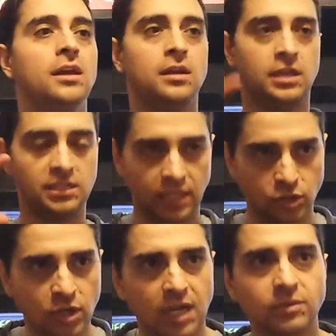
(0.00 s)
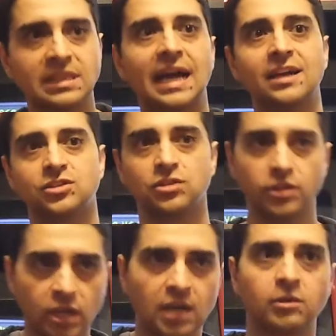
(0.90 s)
He's like, you got to relax, sir.
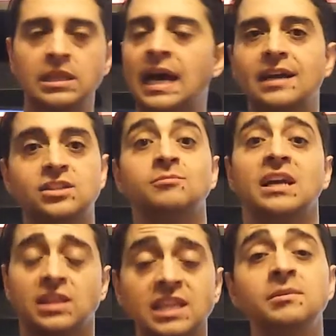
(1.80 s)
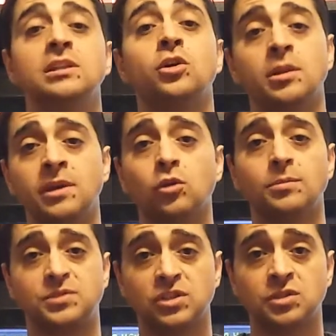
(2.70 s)
You got to relax. I'm like, leave me alone. Let me go
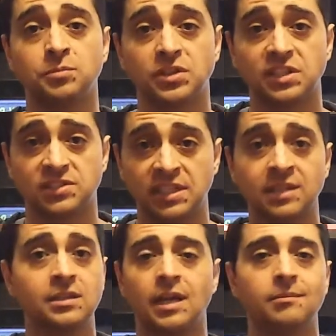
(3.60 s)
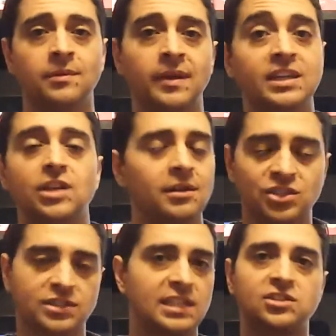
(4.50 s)
upstairs and put this in. I'm like, I
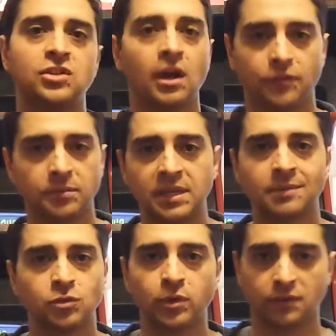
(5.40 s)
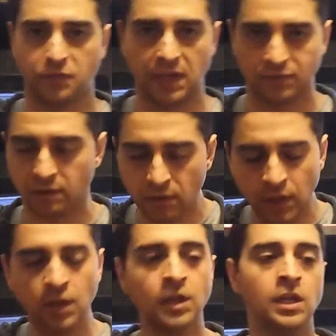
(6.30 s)
just said it's not for me. I'm doing a favor.
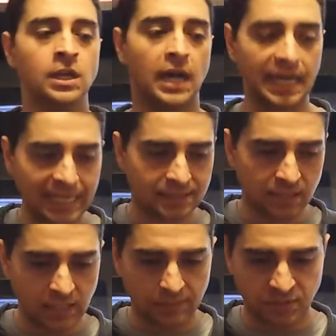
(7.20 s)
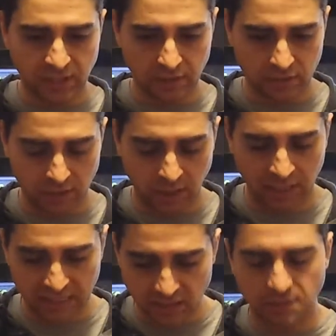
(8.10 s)
I get to the upstairs. I
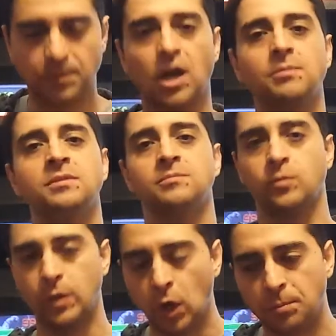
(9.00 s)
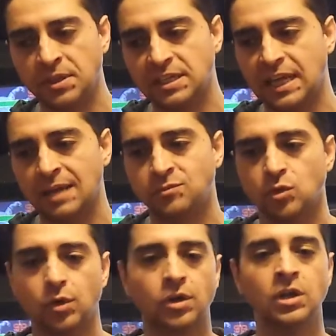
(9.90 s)
get to the apartment. We open the damn
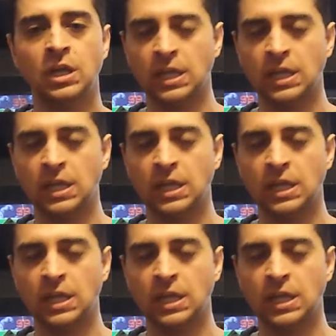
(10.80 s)
door.